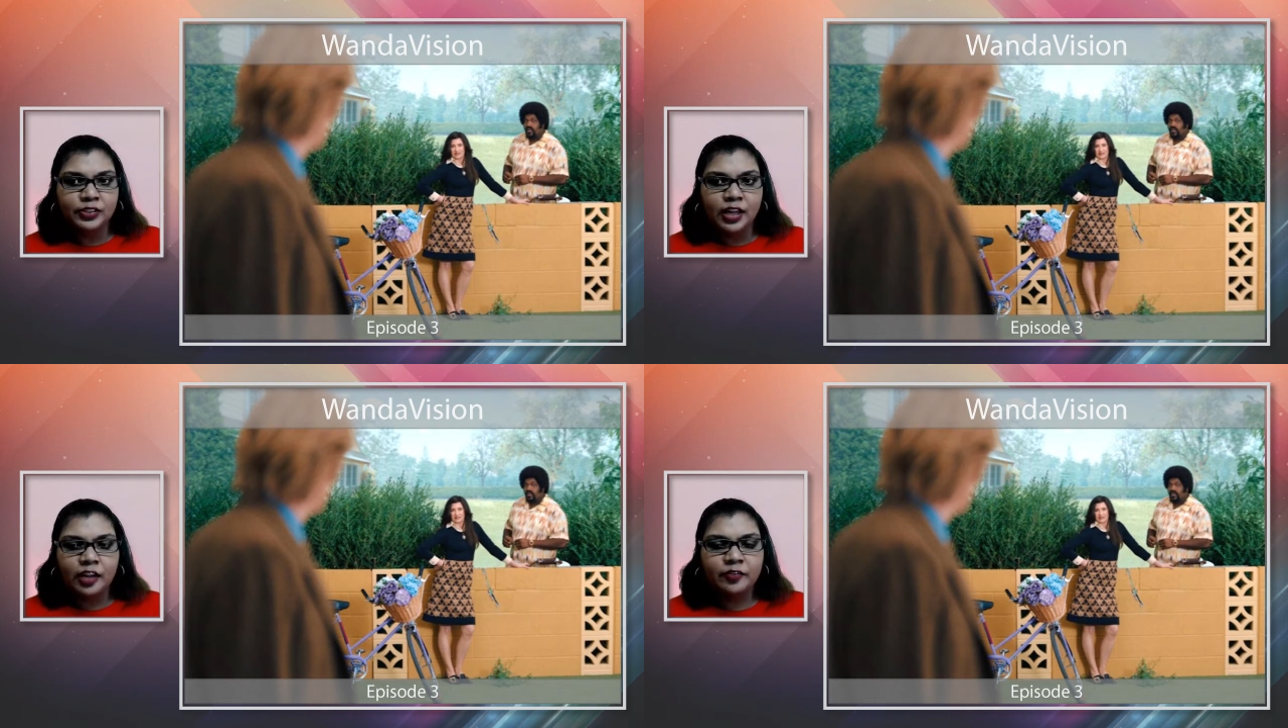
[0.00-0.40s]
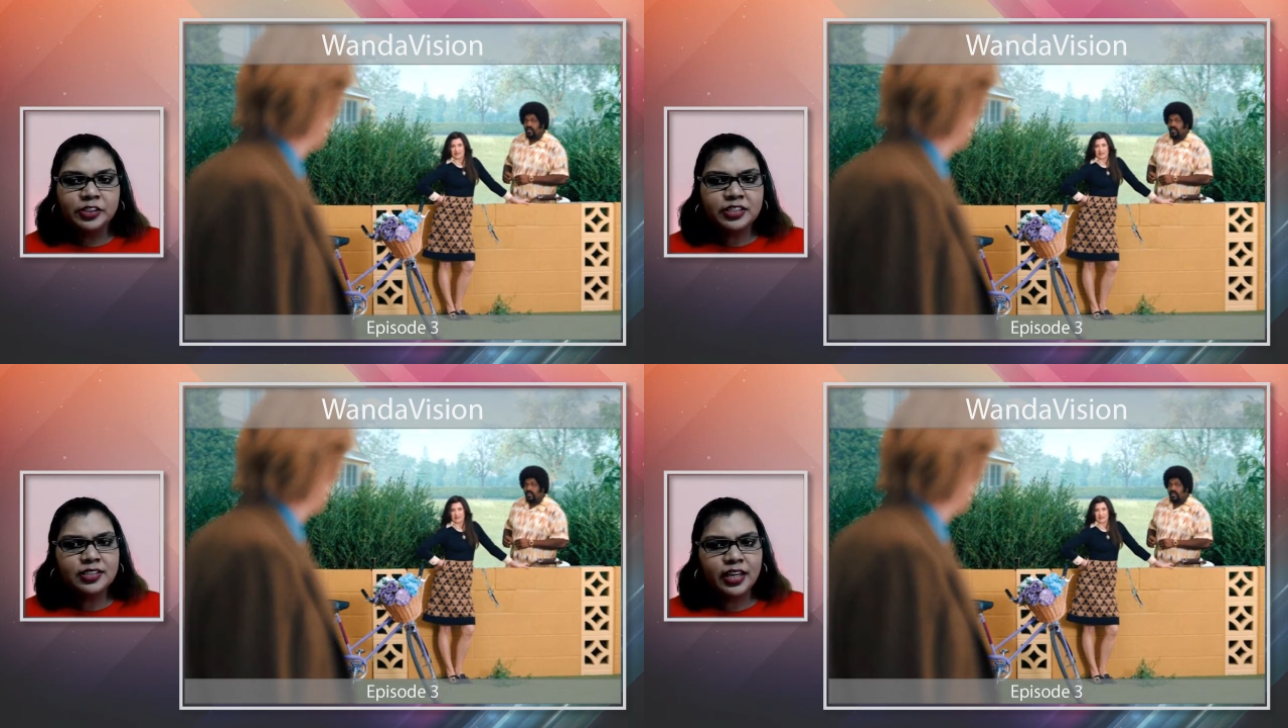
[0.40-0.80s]
And
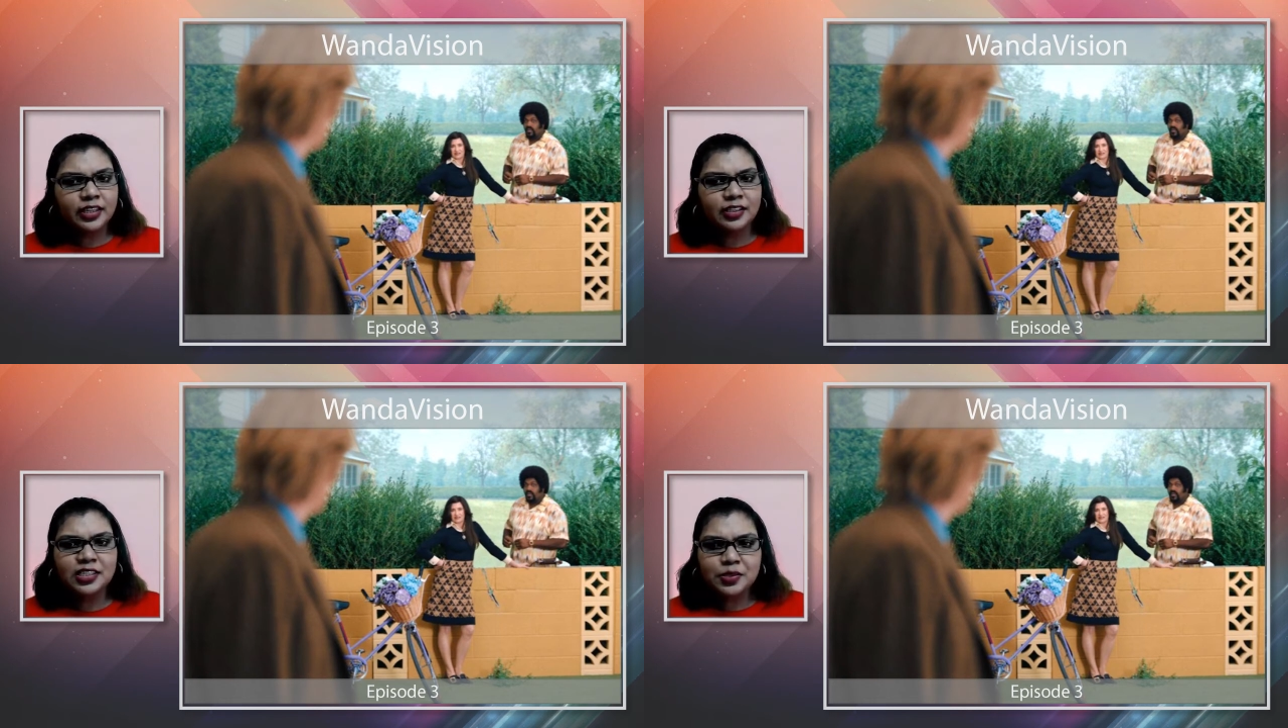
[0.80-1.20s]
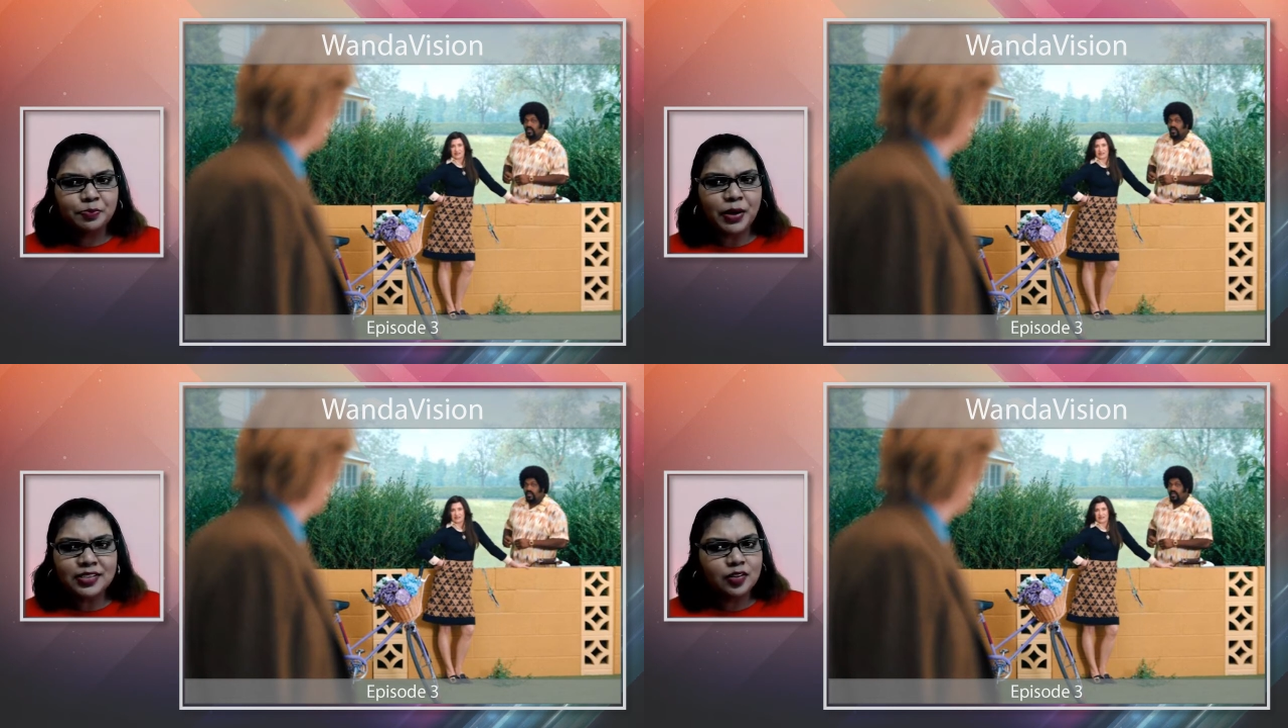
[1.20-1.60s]
Vision's like, he's
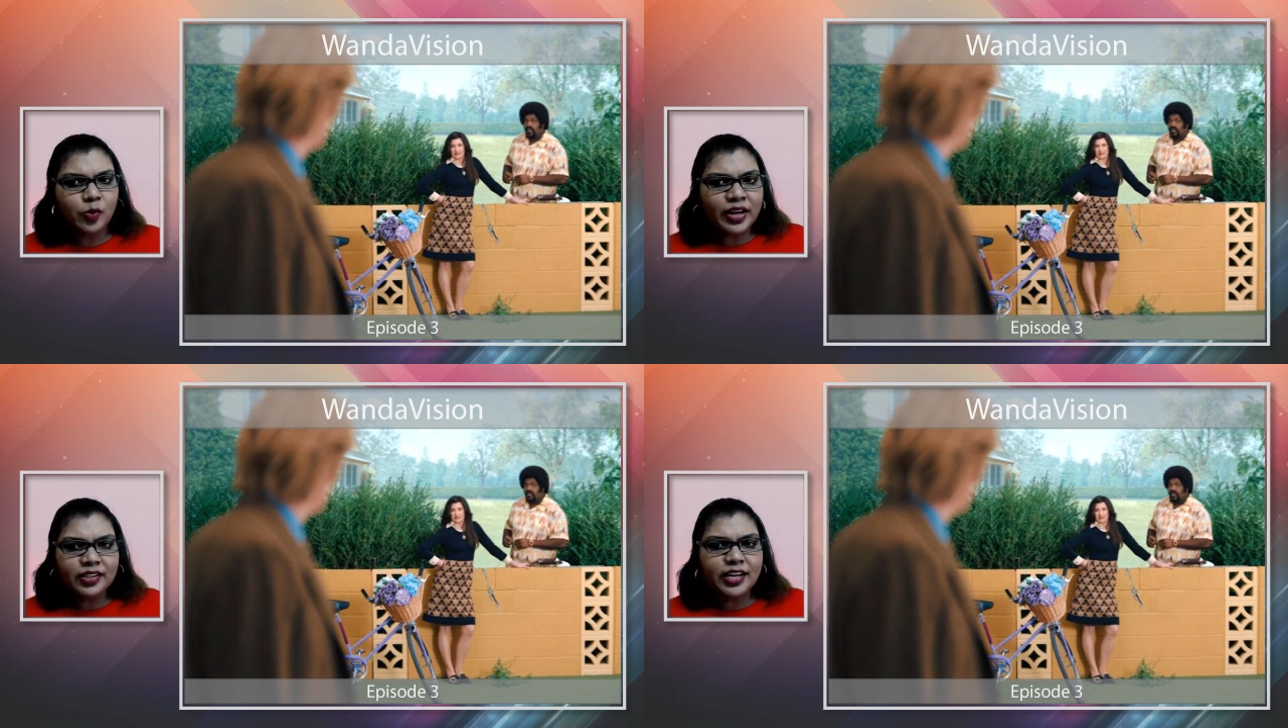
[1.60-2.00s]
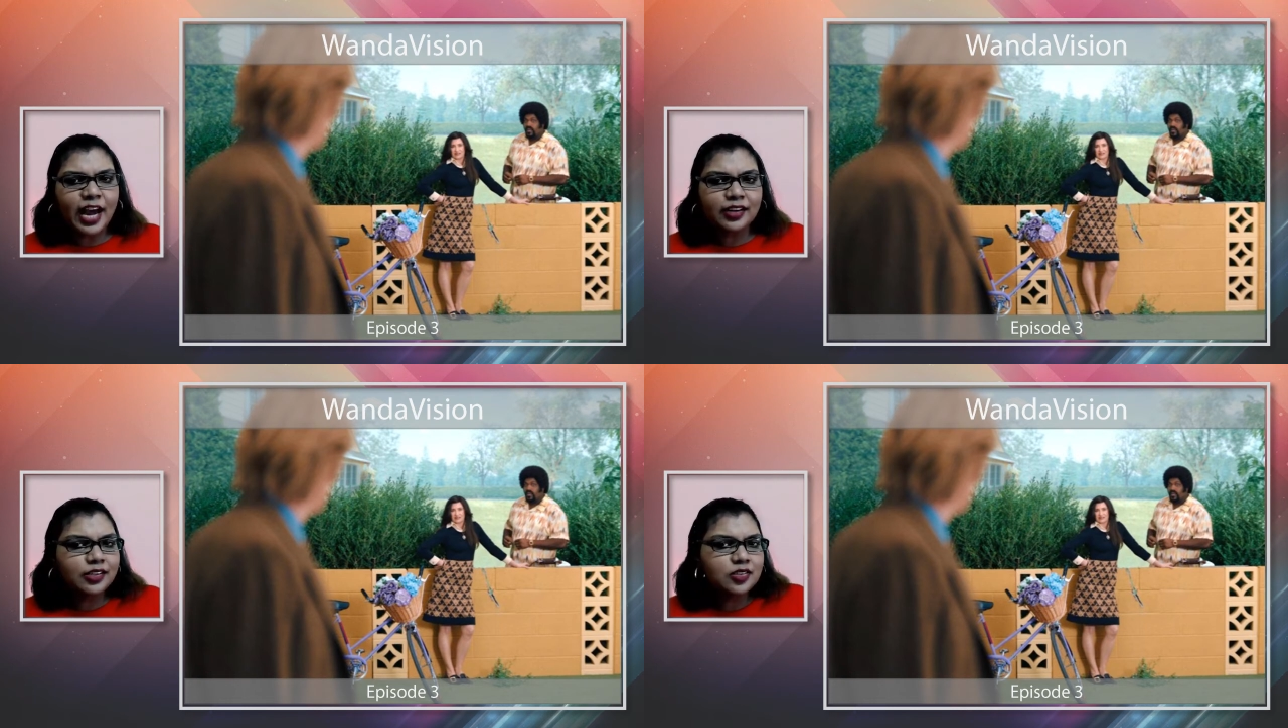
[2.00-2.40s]
puzzled. Why are they
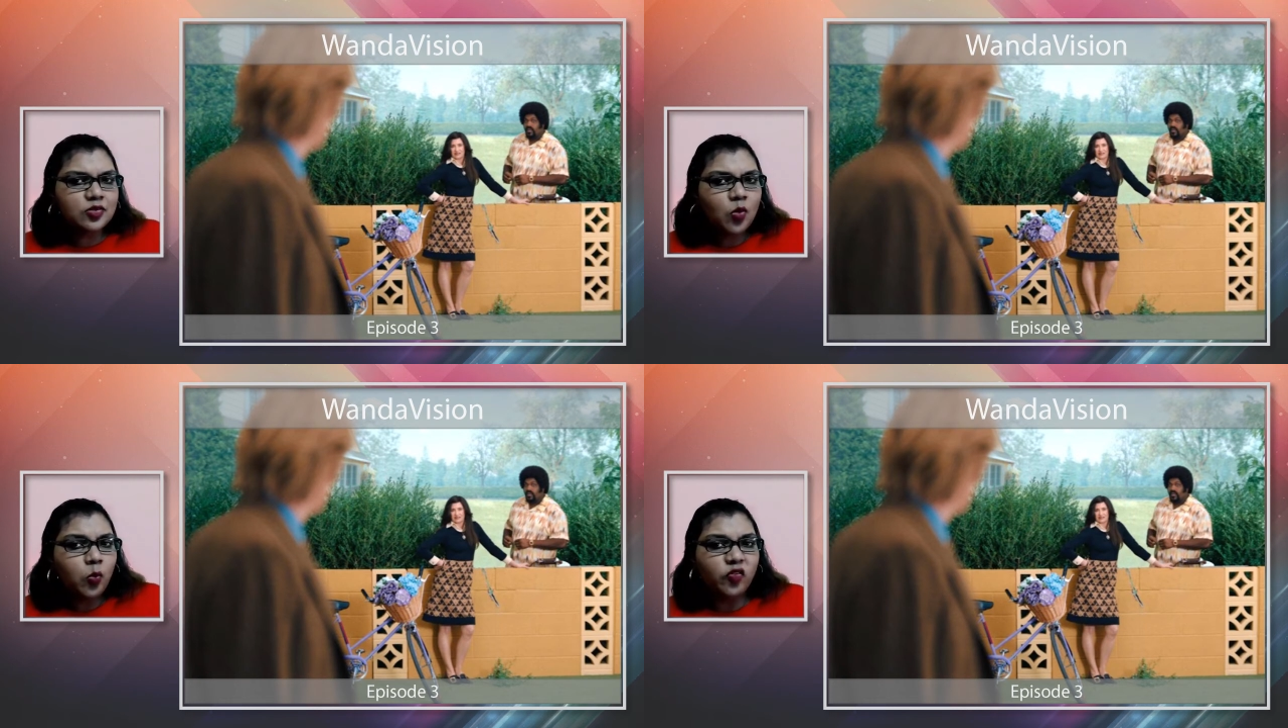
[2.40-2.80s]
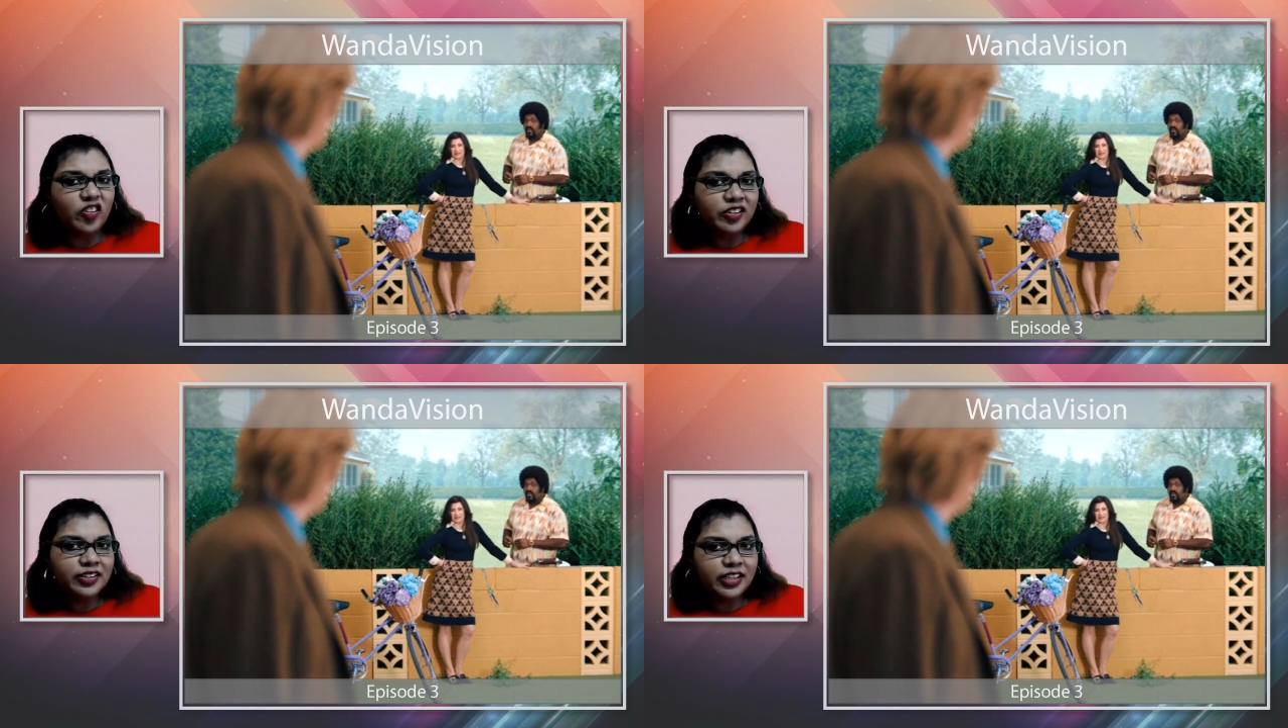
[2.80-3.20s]
acting so
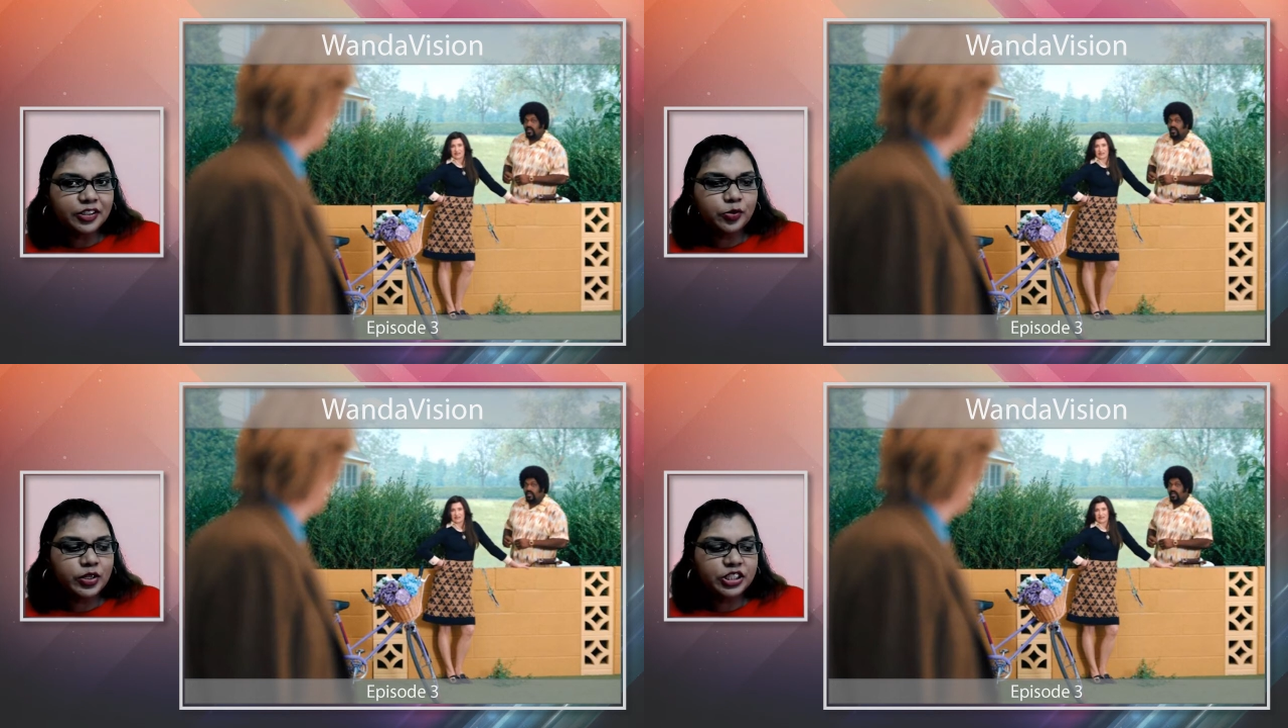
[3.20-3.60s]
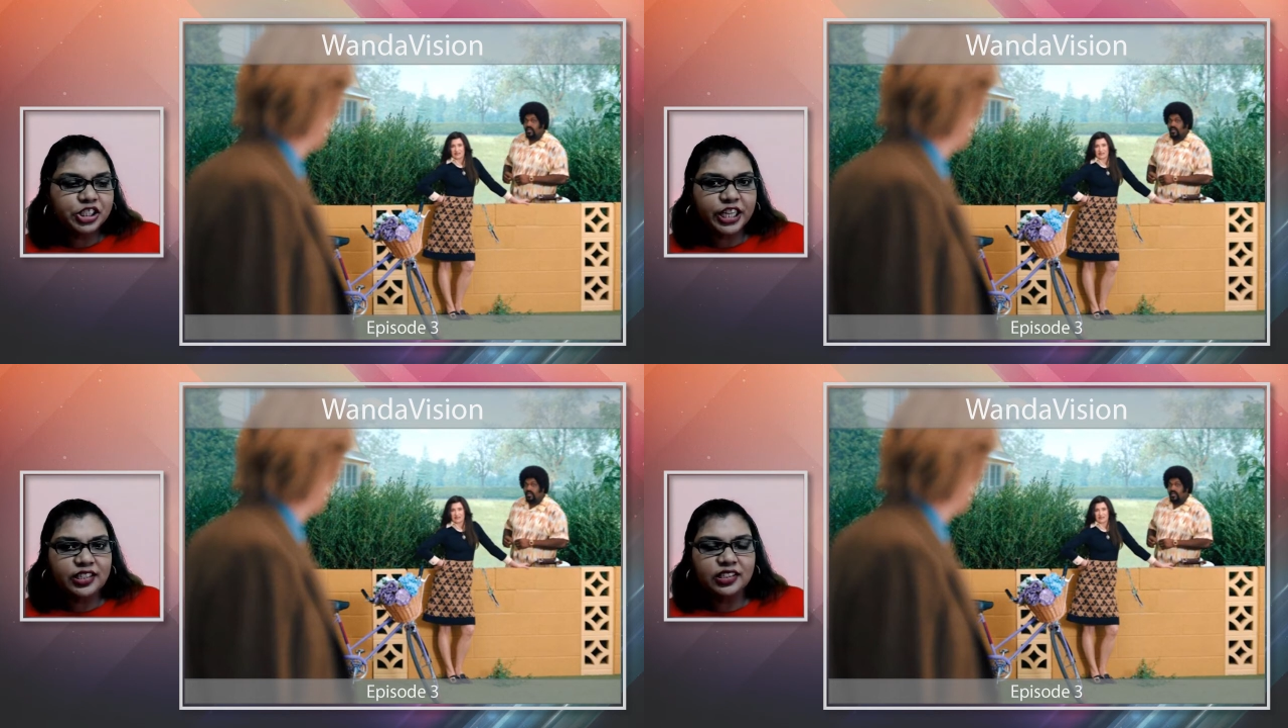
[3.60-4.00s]
weirdly towards
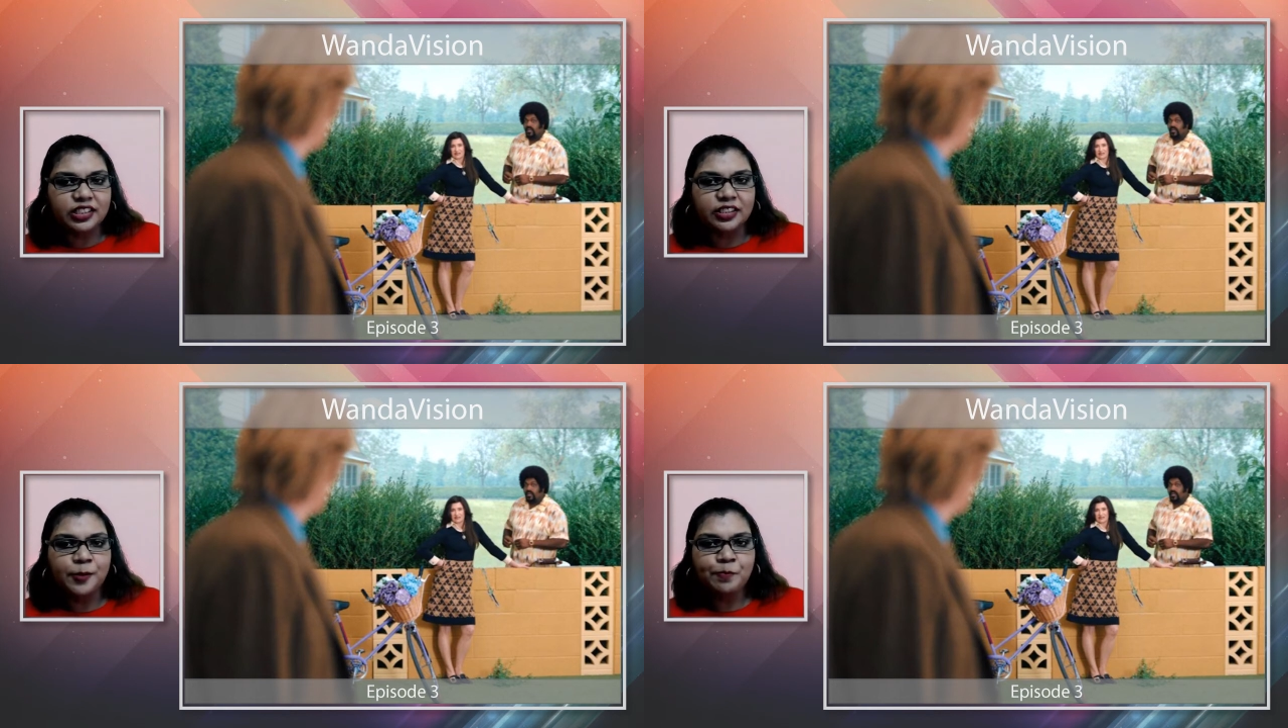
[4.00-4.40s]
Geraldine?